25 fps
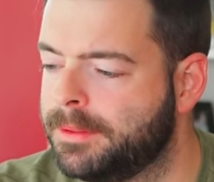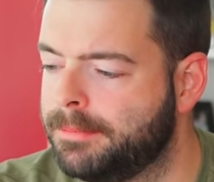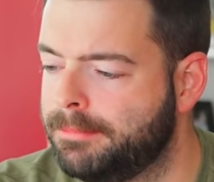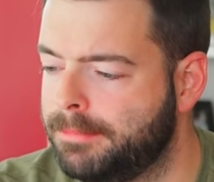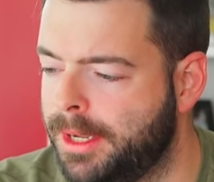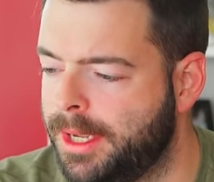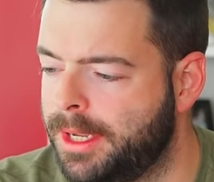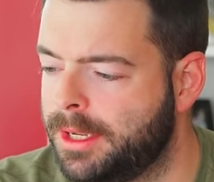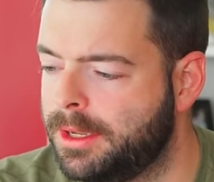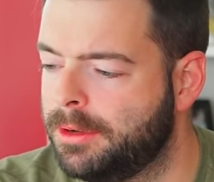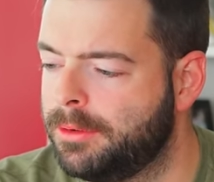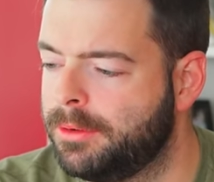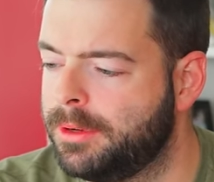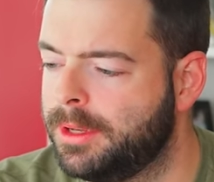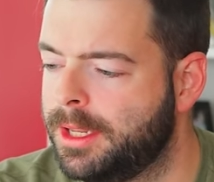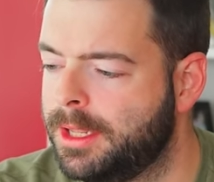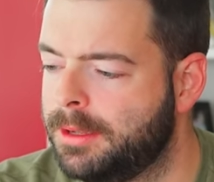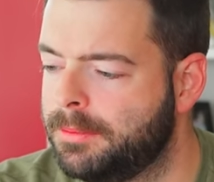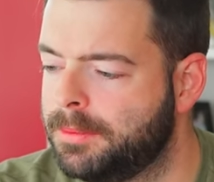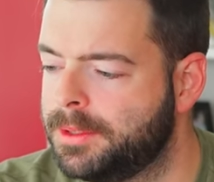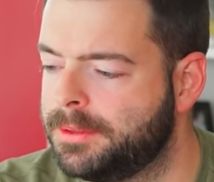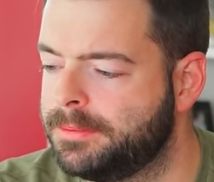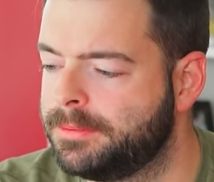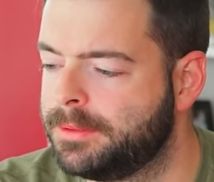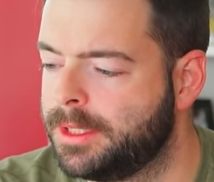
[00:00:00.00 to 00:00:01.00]
Mango and
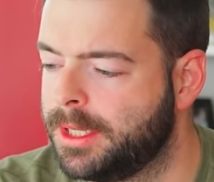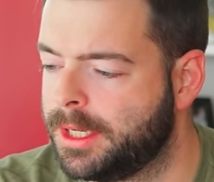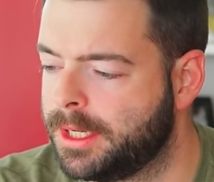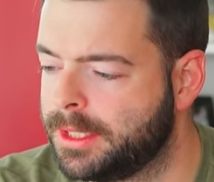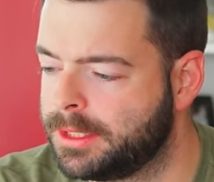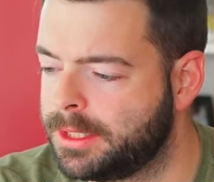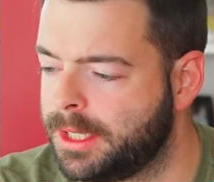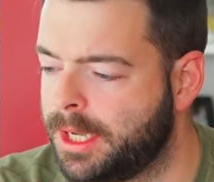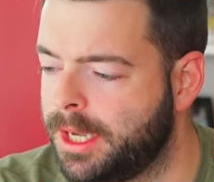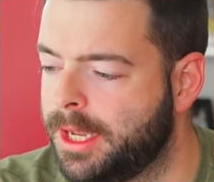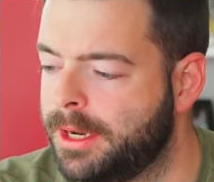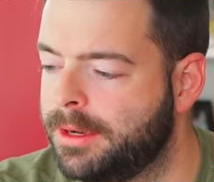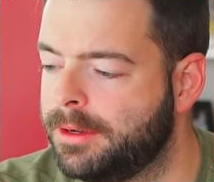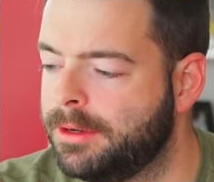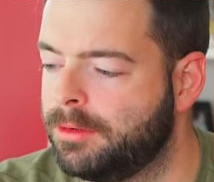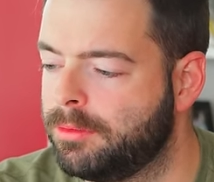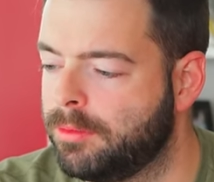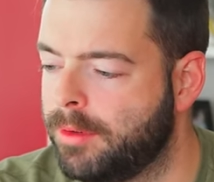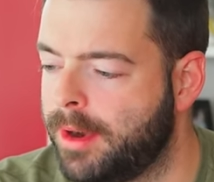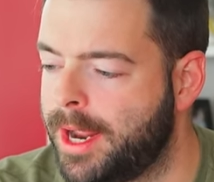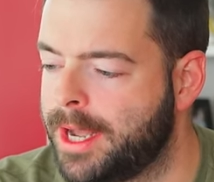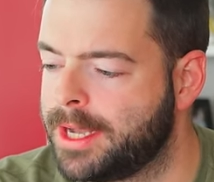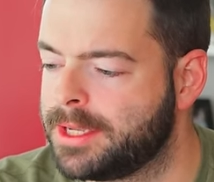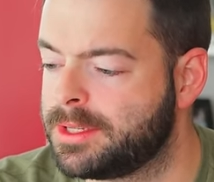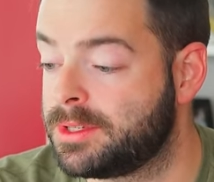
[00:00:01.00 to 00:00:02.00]
lemon, got that.
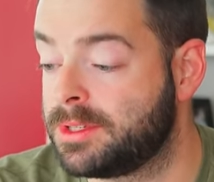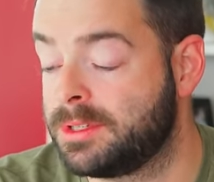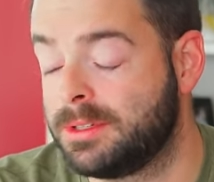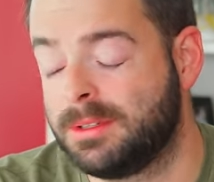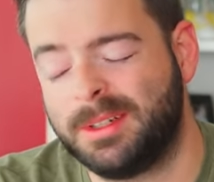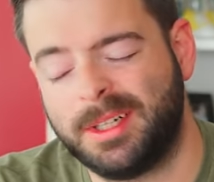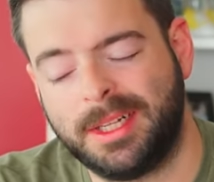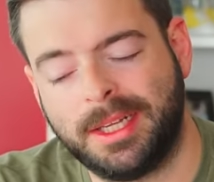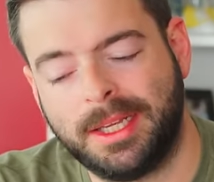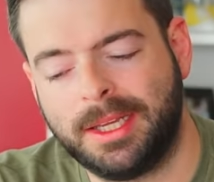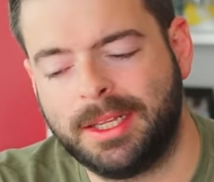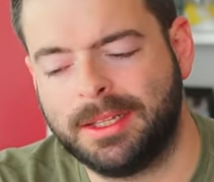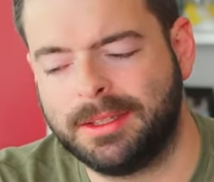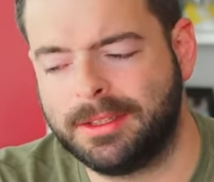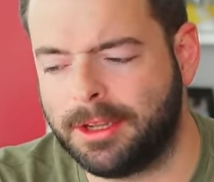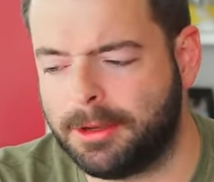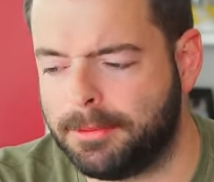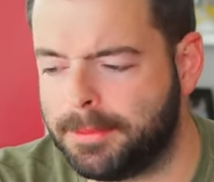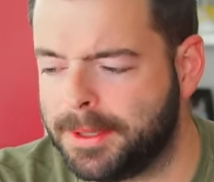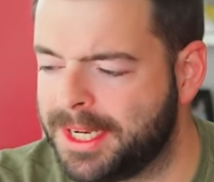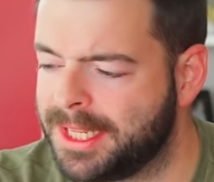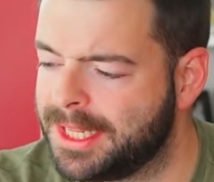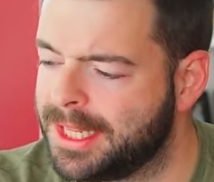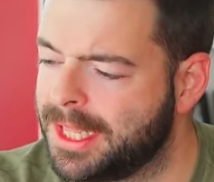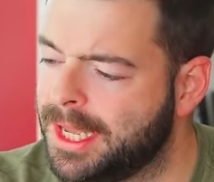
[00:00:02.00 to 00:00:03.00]
Grass, a little
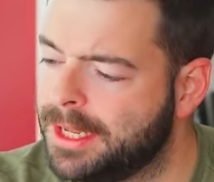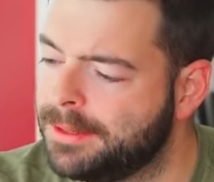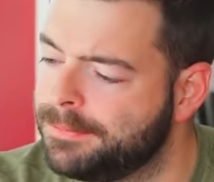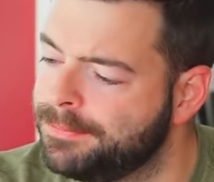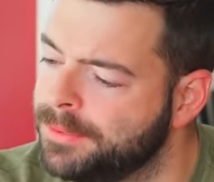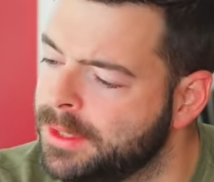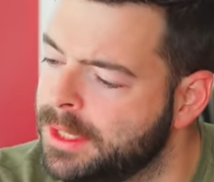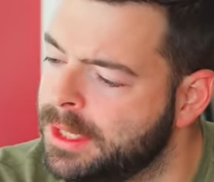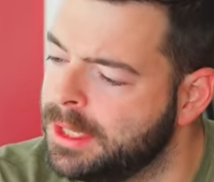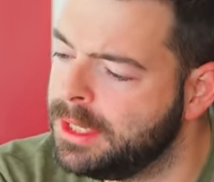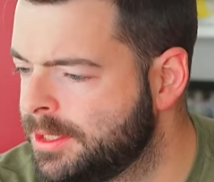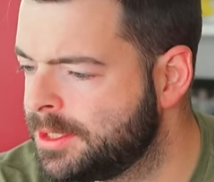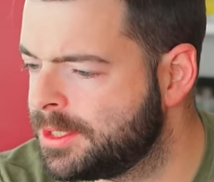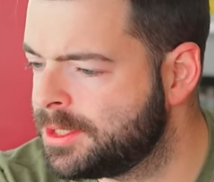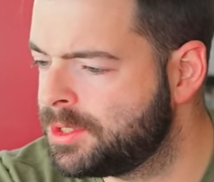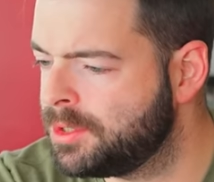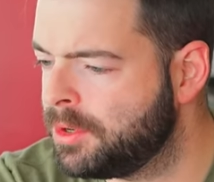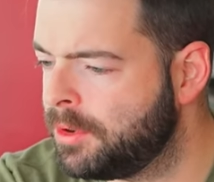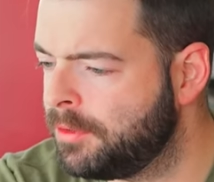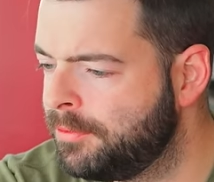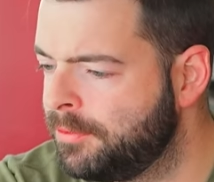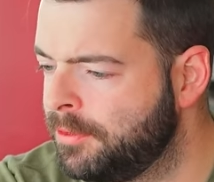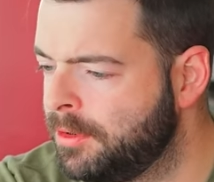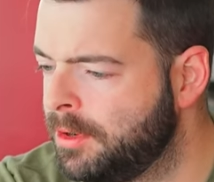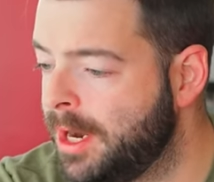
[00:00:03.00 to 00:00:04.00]
bit of that.
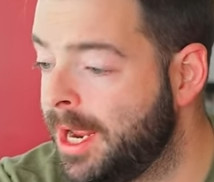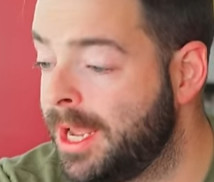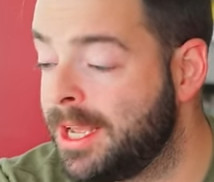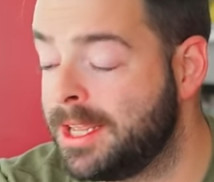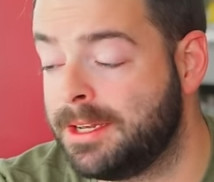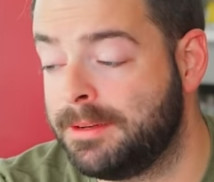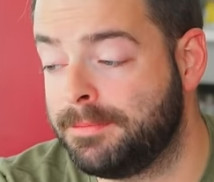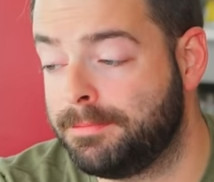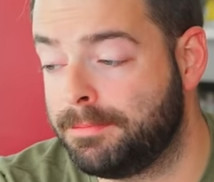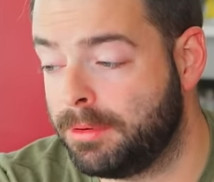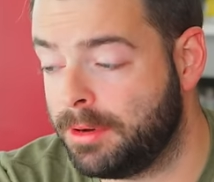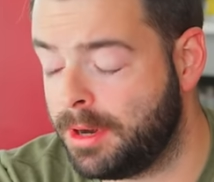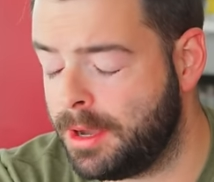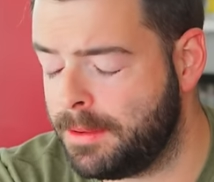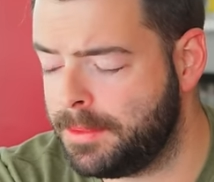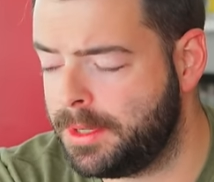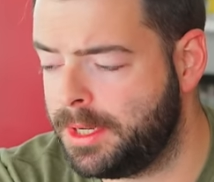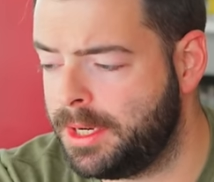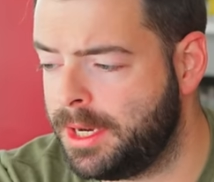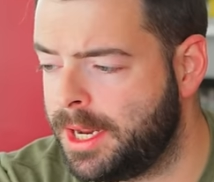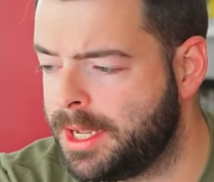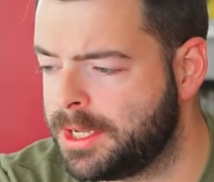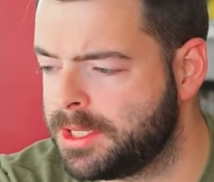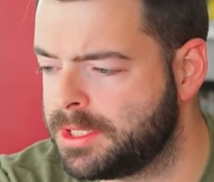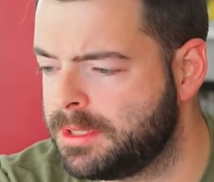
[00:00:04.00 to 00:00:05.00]
Sulfur and
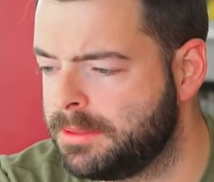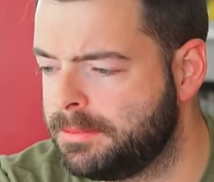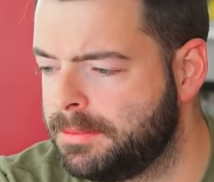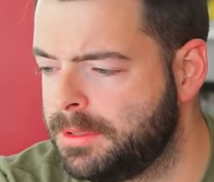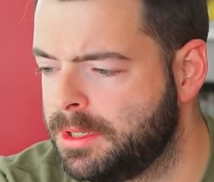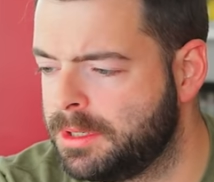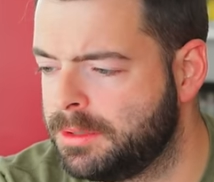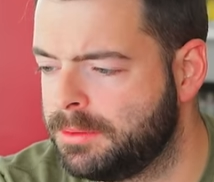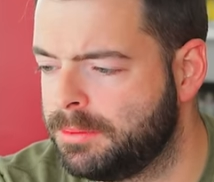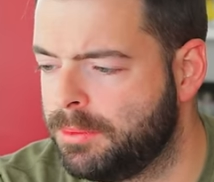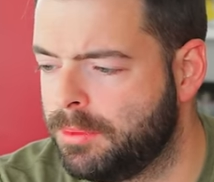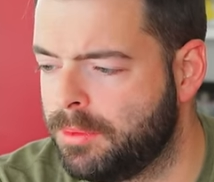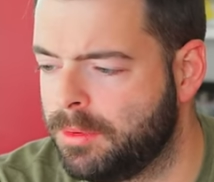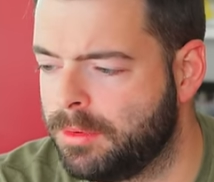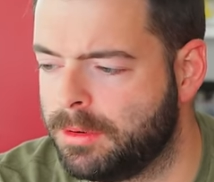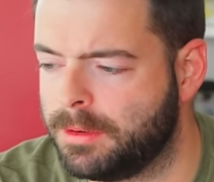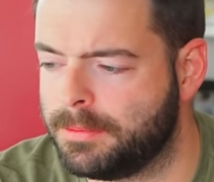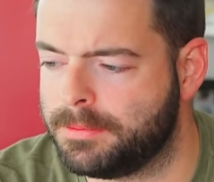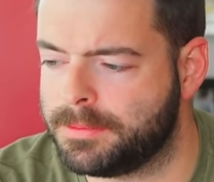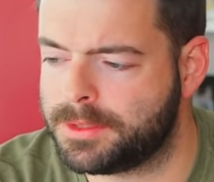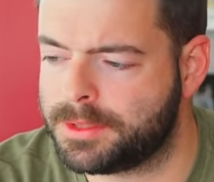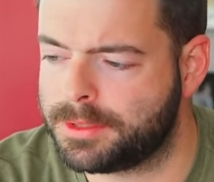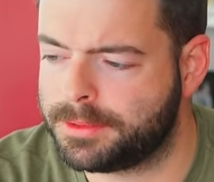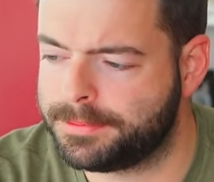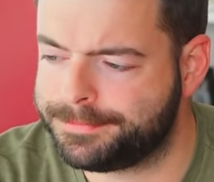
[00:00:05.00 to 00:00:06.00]
prominent as the beer
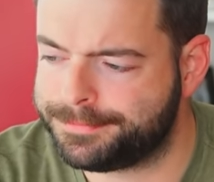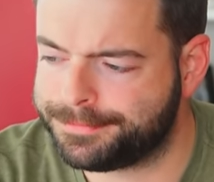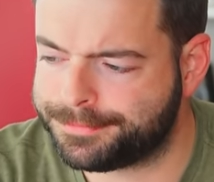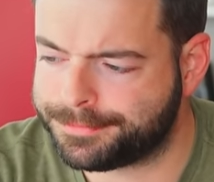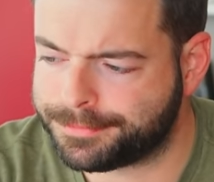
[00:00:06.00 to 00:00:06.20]
warms.